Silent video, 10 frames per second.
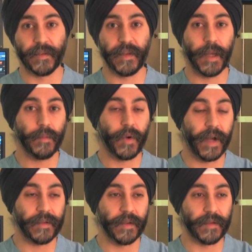the same
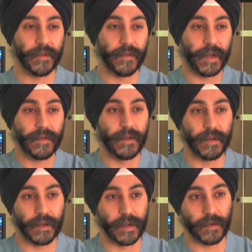process that affects
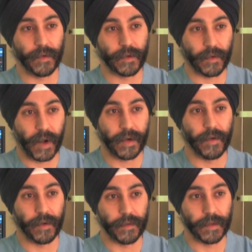the internal
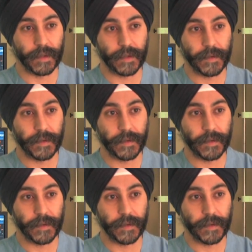carotid artery.